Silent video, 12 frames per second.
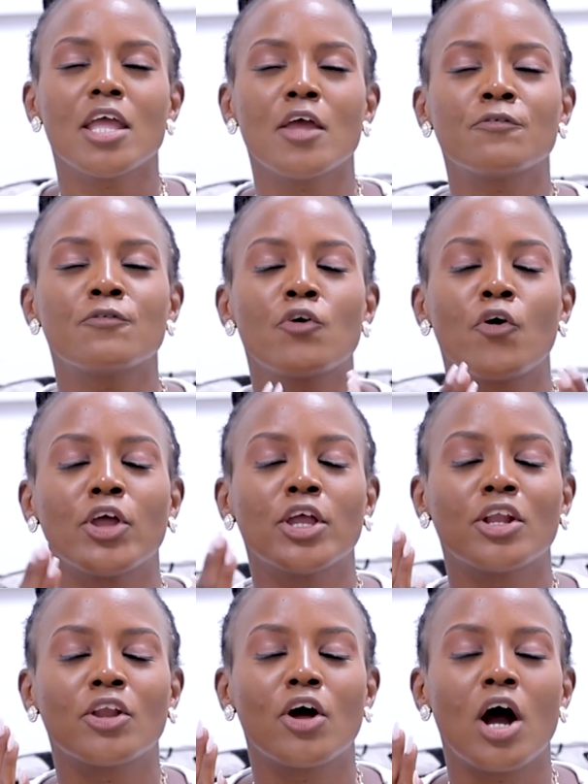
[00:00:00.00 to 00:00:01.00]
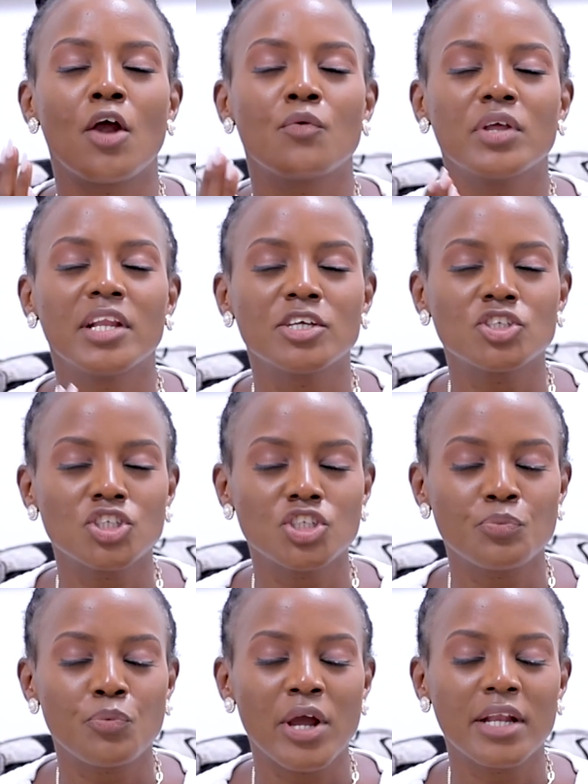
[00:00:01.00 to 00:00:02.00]
If you're in a
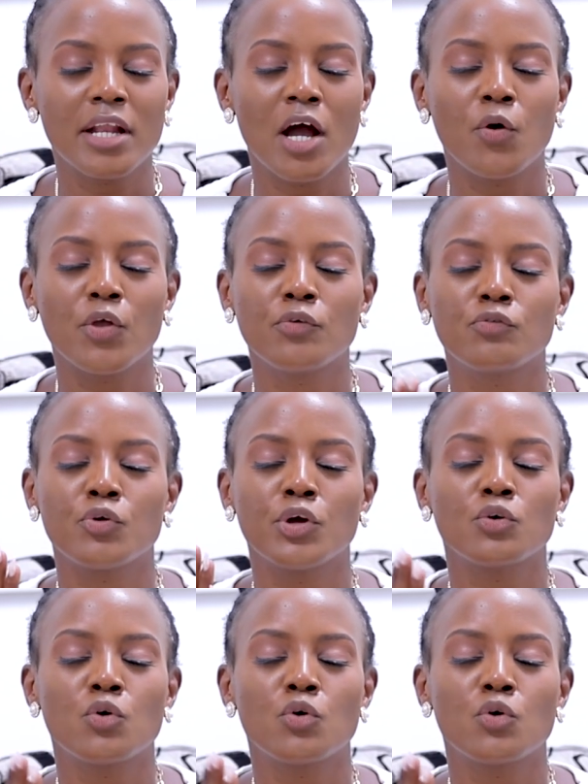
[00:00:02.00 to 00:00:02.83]
relationship right now, if you're